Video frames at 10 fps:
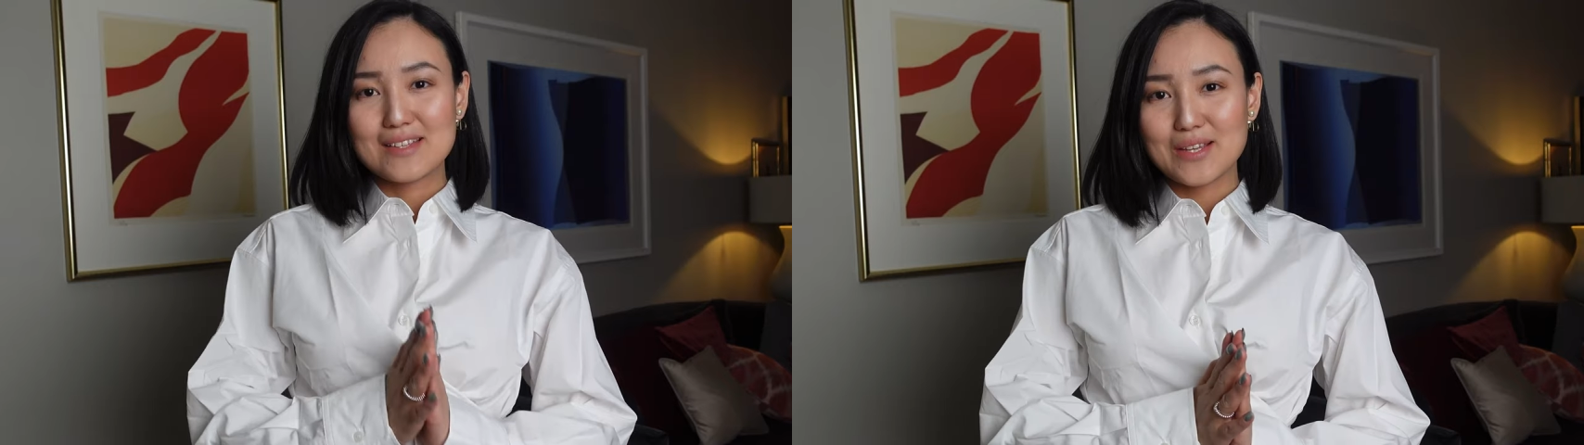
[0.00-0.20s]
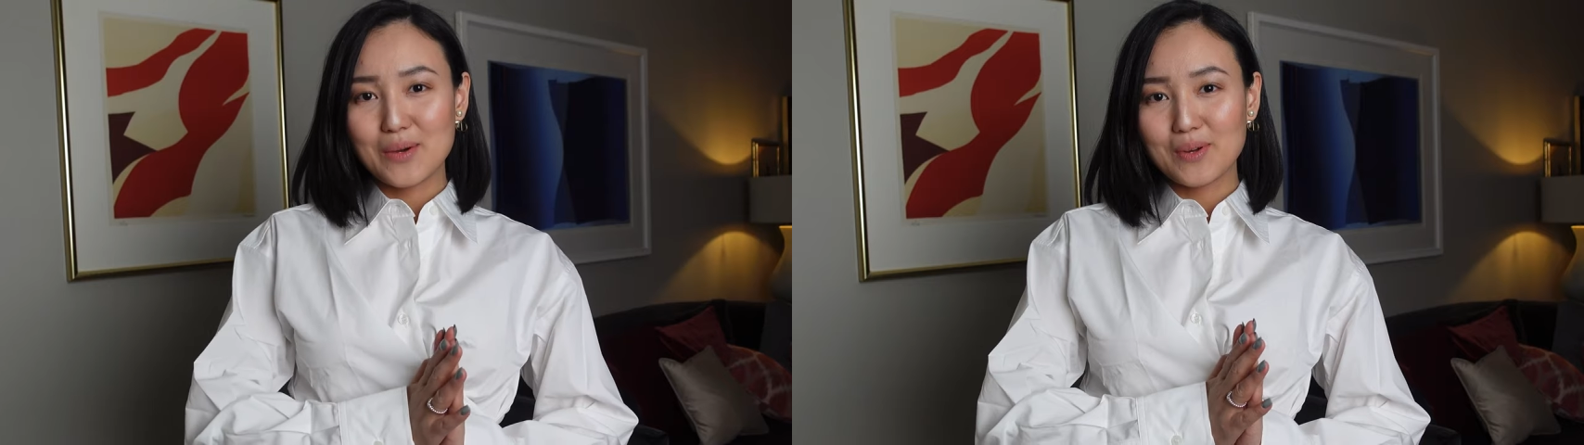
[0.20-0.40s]

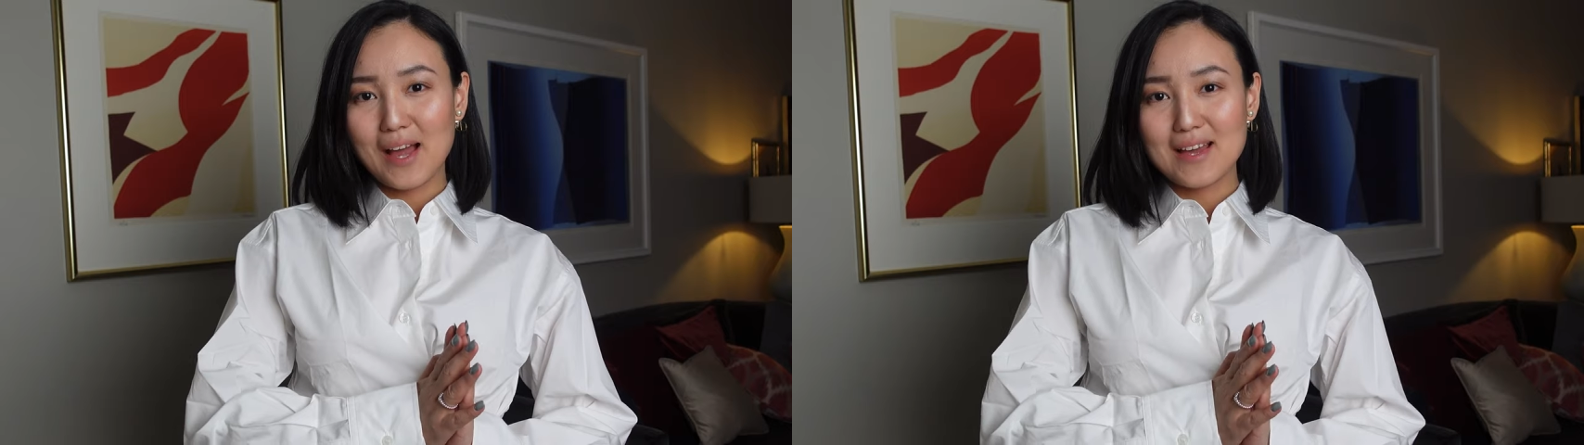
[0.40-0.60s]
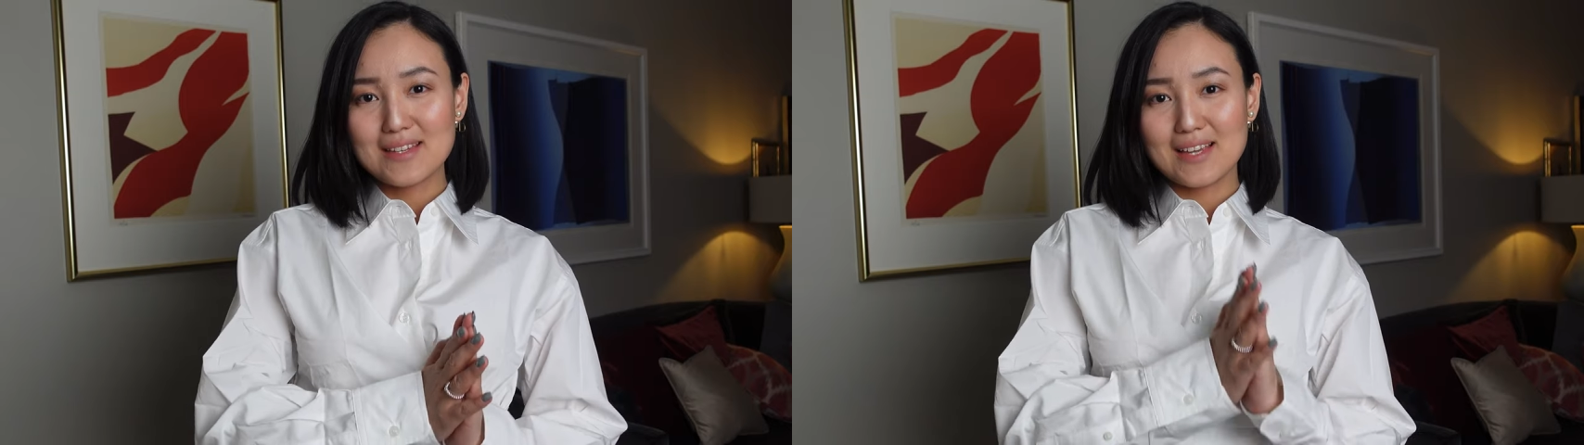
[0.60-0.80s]
So
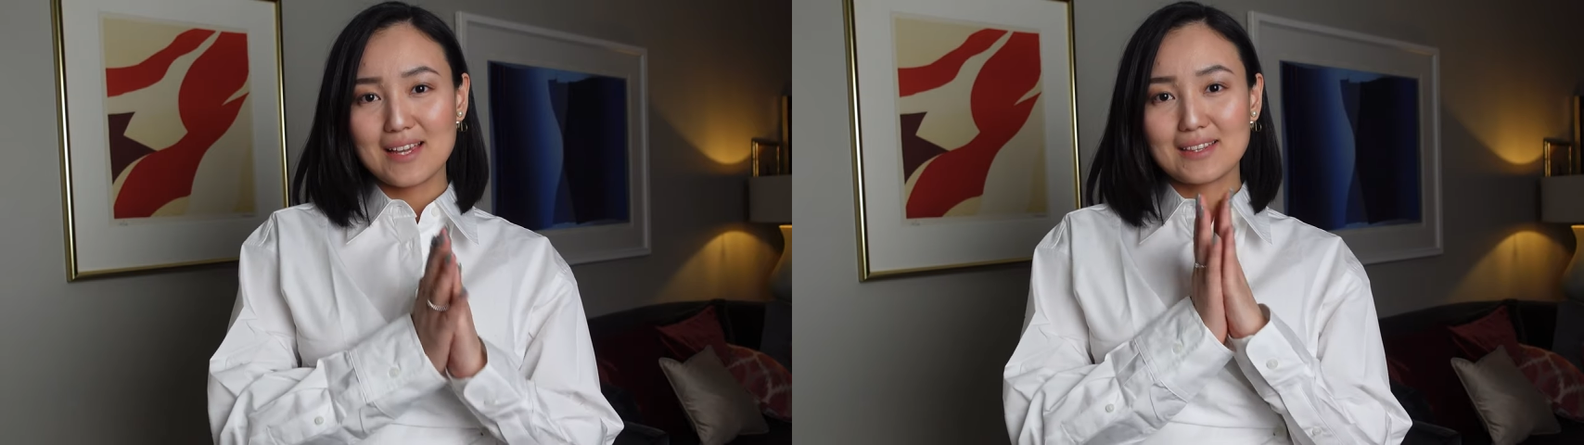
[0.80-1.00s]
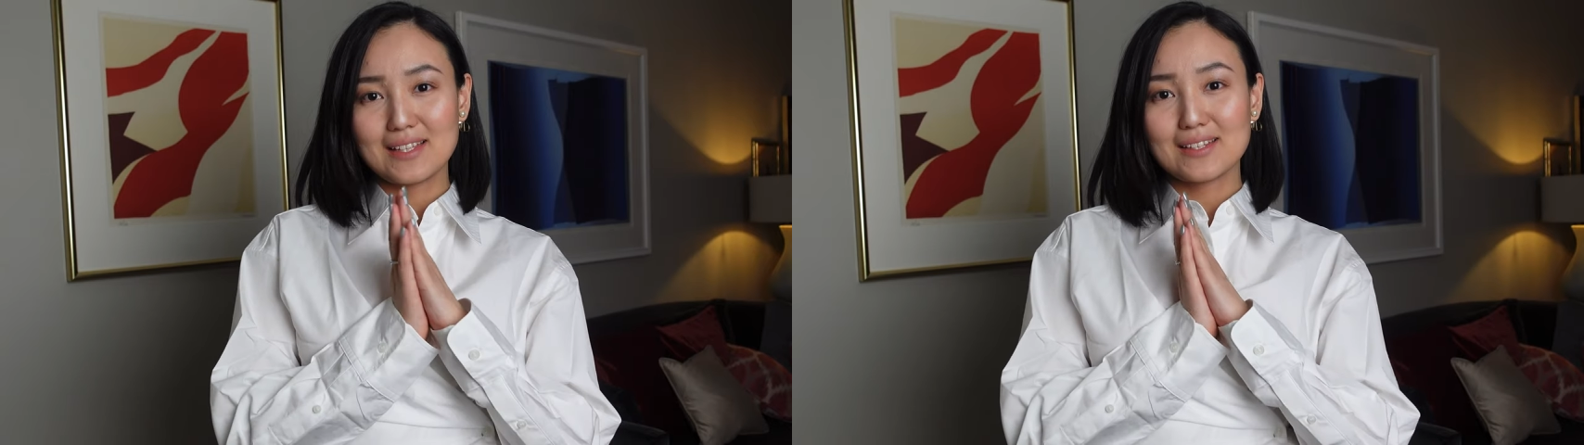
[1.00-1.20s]
guys,
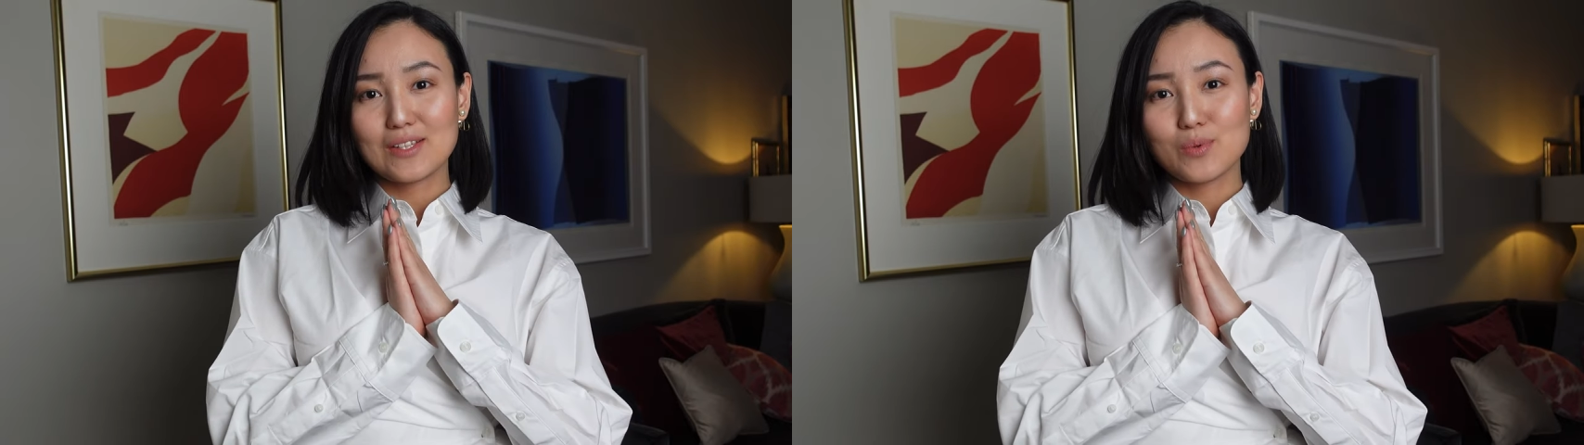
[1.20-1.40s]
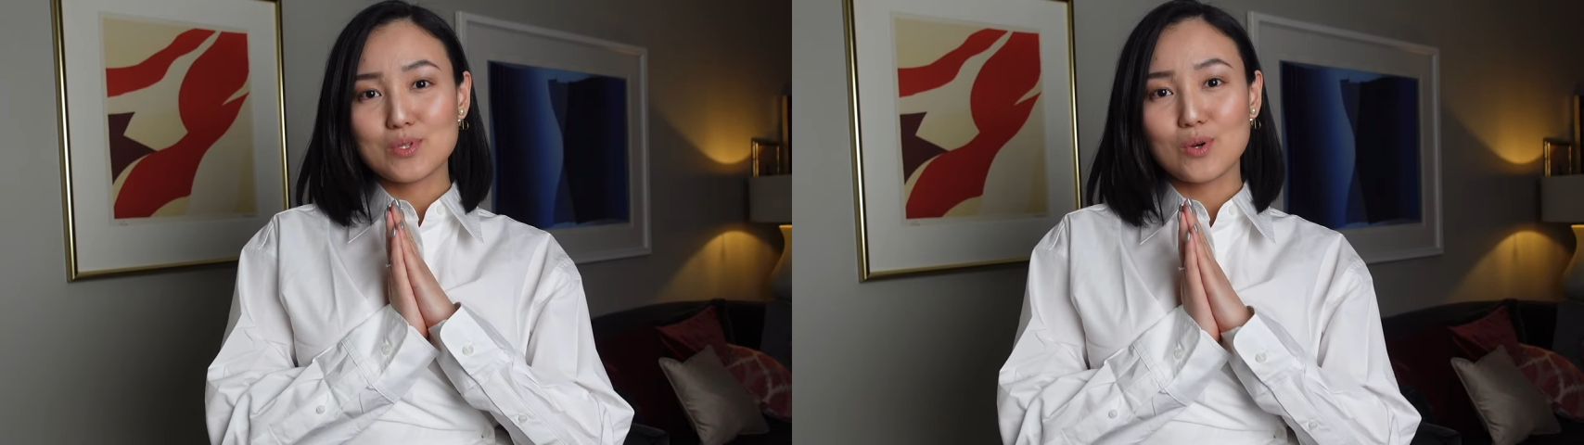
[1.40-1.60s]
I think
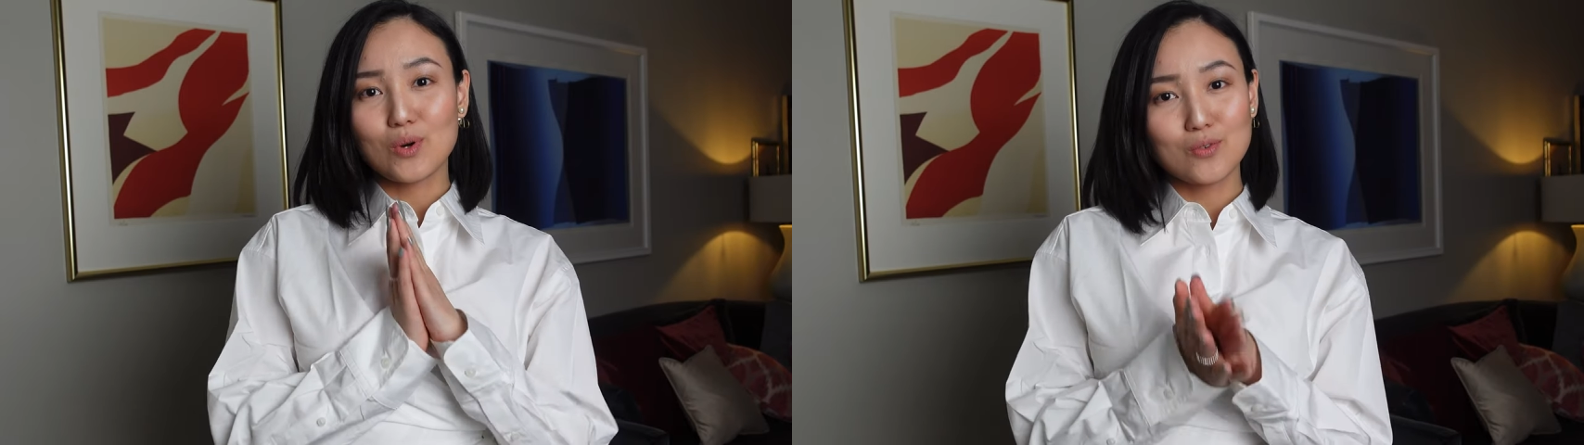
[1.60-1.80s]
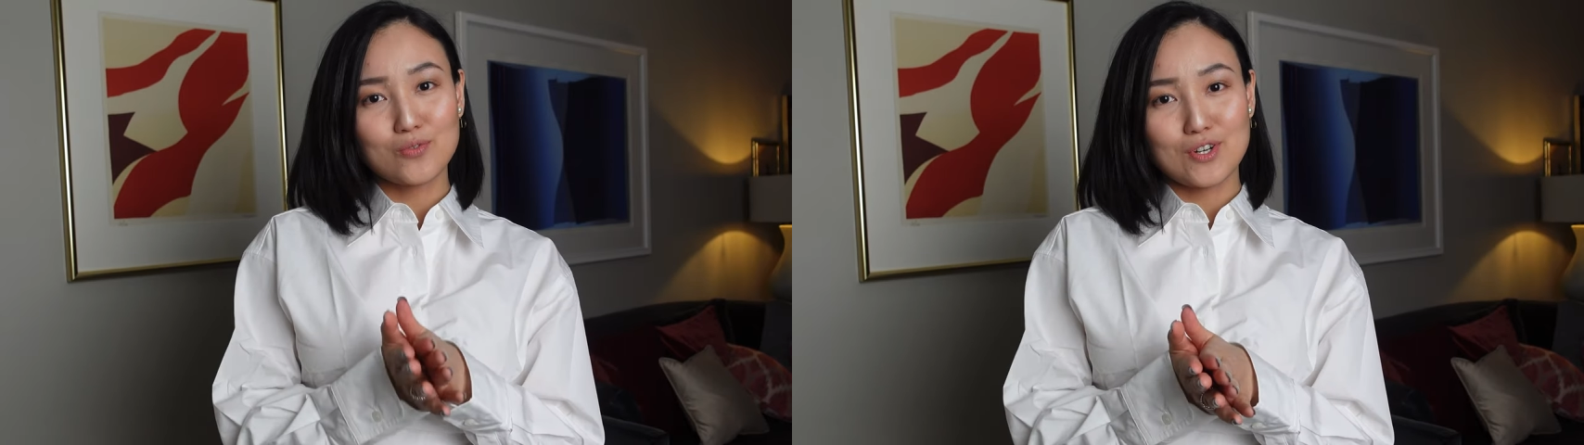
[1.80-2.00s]
that was
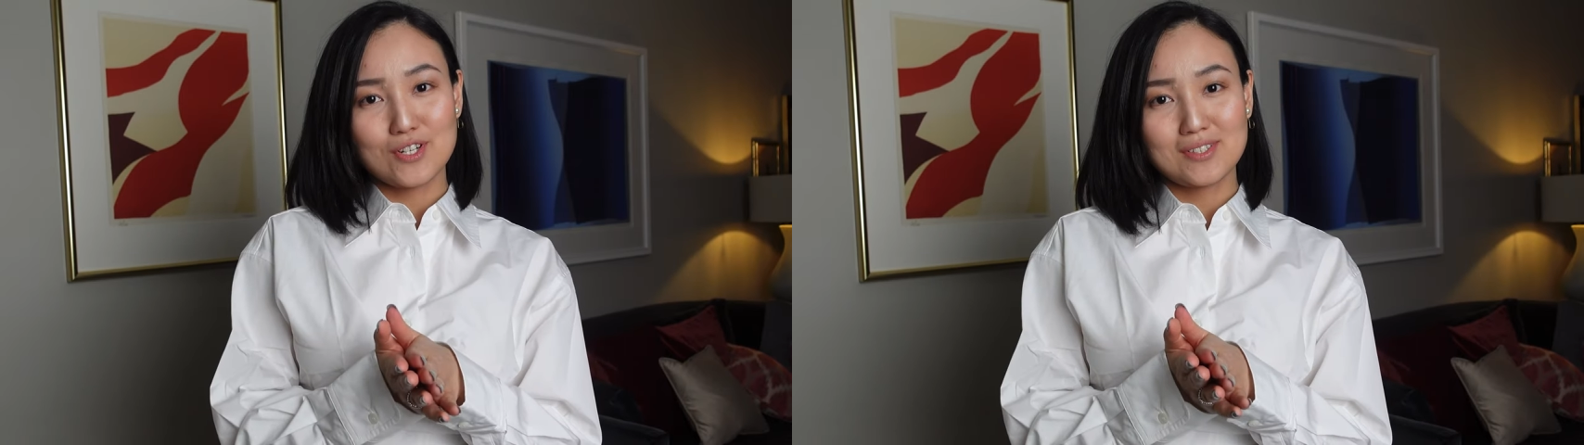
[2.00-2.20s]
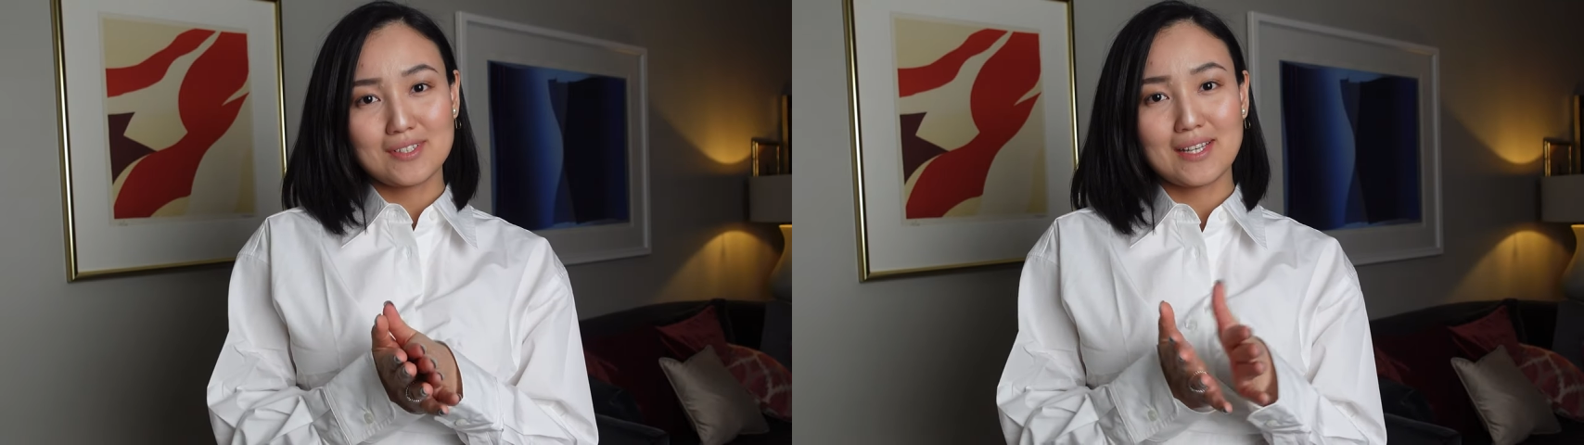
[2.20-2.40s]
all for
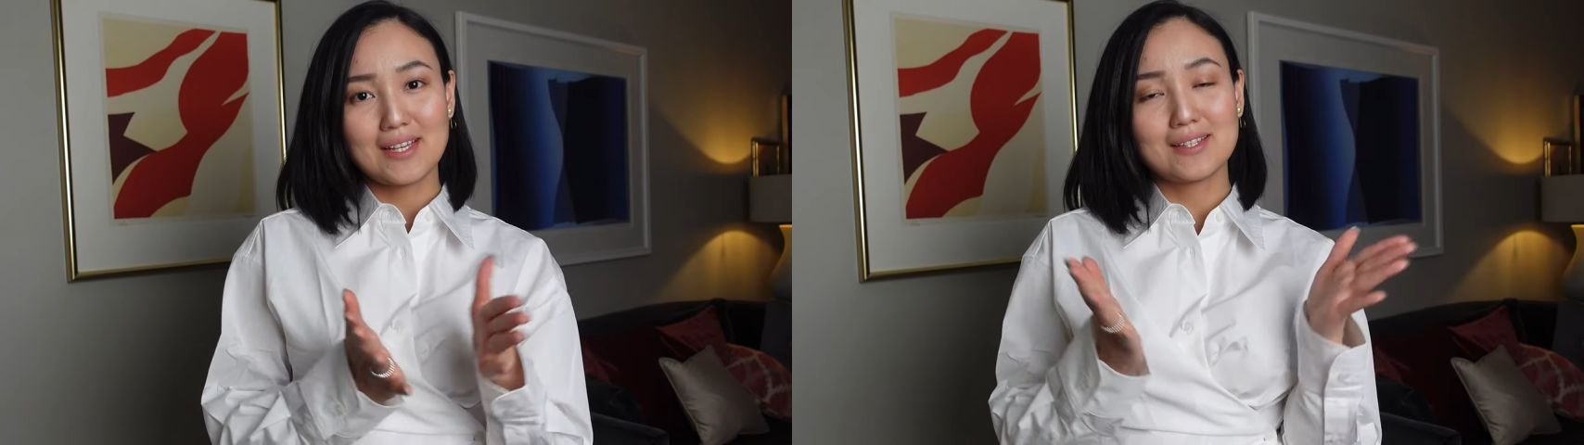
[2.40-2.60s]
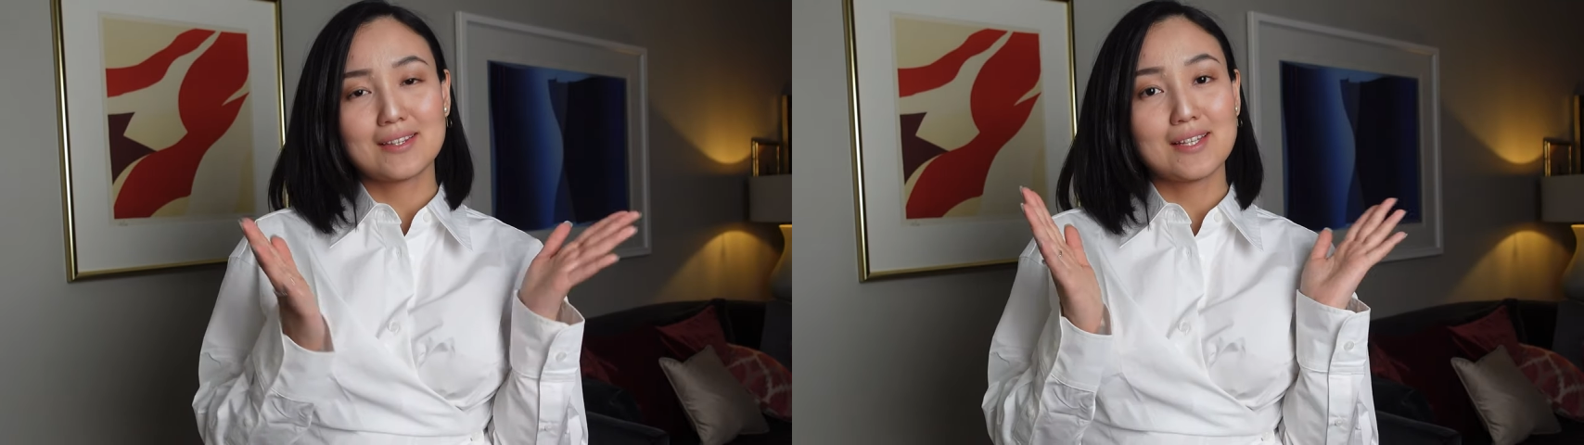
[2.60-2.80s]
today.